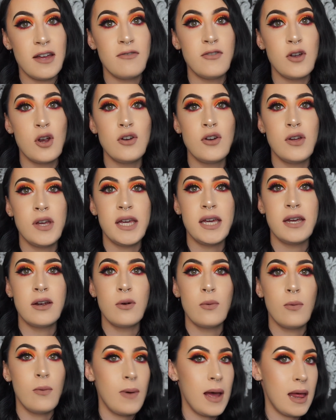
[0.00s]
If you're new
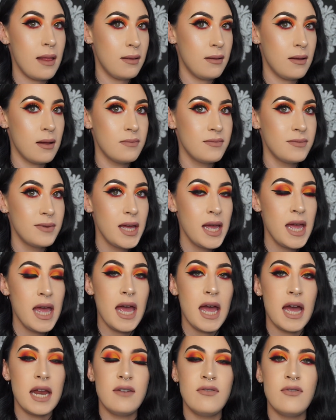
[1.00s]
here, welcome,
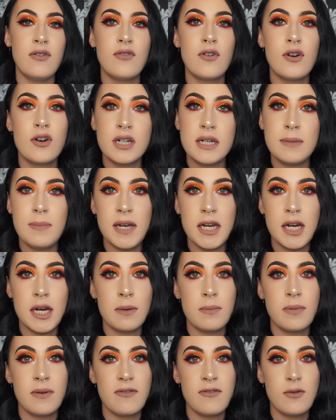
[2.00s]
and if you've already been
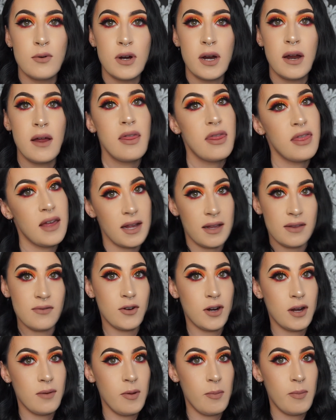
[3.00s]
here before, thanks
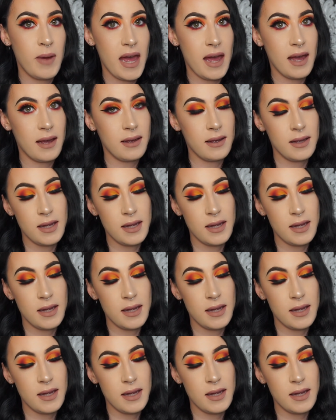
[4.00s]
for coming back.